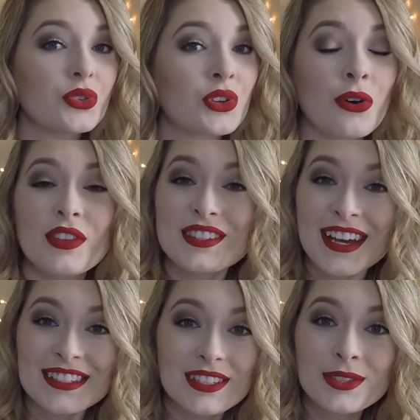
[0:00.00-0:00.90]
Know the
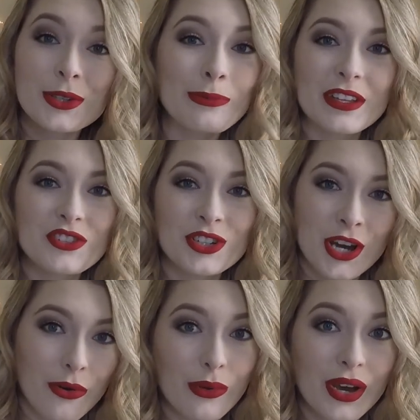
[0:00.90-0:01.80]
size of the group that you're
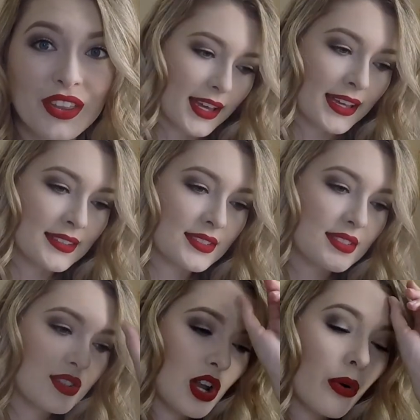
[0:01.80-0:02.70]
going with,
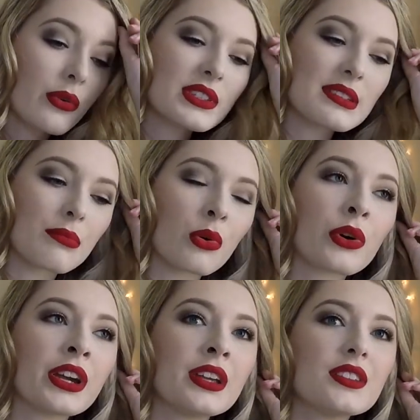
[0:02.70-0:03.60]
and knowing what's
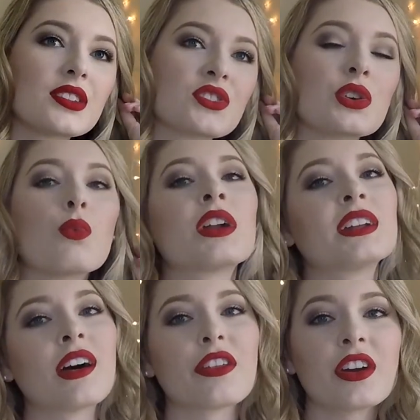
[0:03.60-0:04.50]
important to one
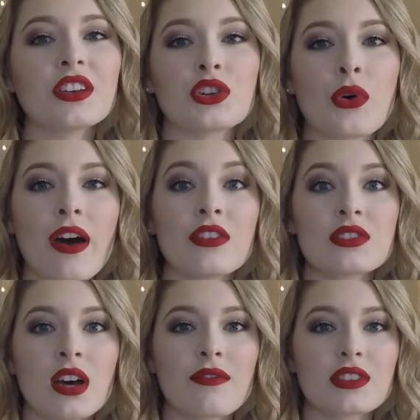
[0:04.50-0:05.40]
another. Have
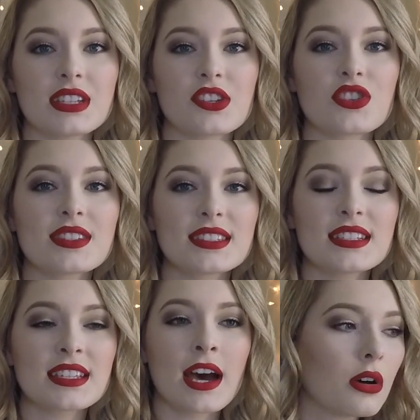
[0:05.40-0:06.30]
those conversations,
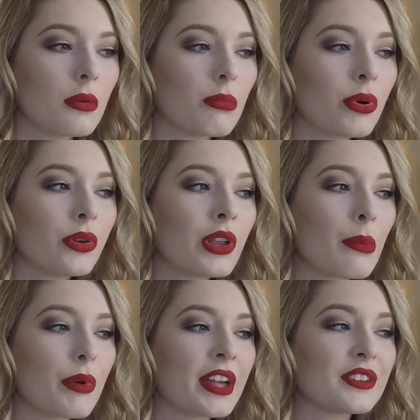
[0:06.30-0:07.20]
sit down, pull
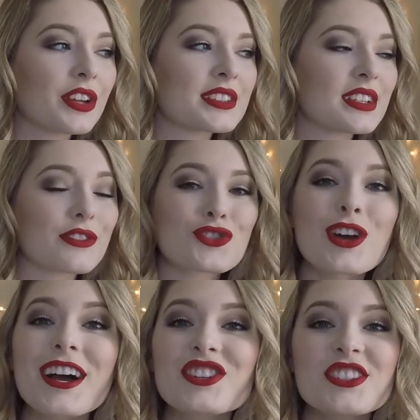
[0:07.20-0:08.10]
up a list of
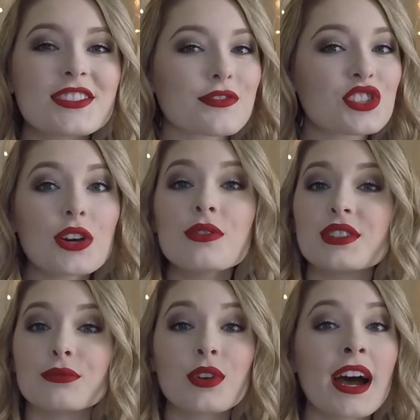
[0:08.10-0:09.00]
attractions, of shows,
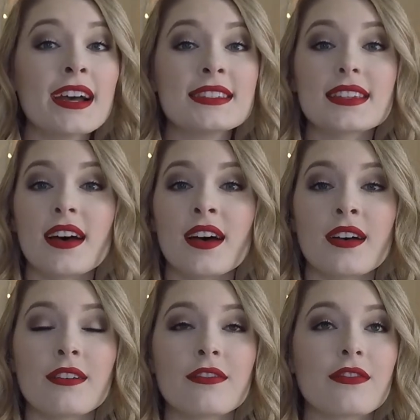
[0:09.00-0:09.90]
of rides,
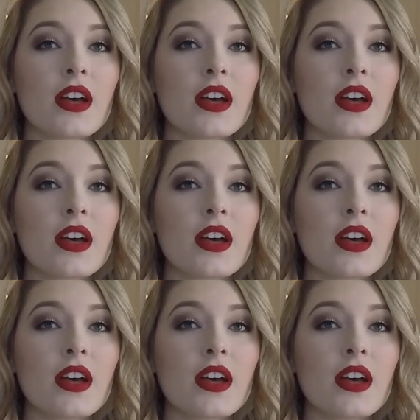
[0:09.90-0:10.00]
of